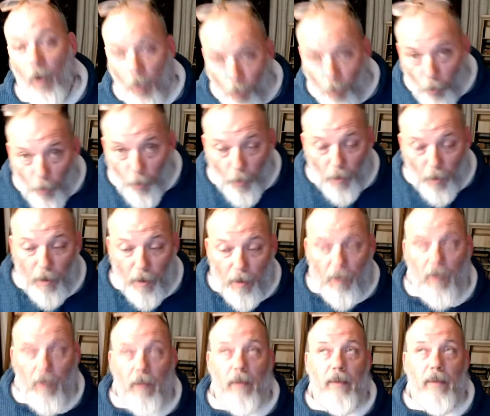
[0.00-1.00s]

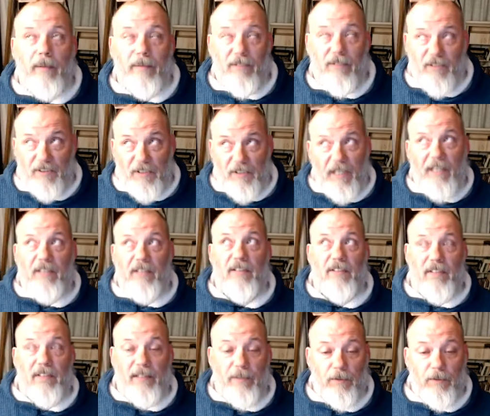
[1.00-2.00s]
or
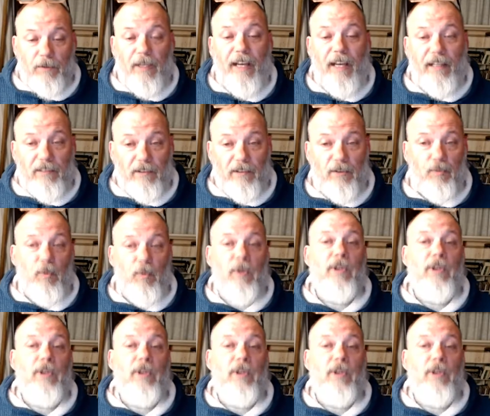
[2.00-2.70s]
state sales taxes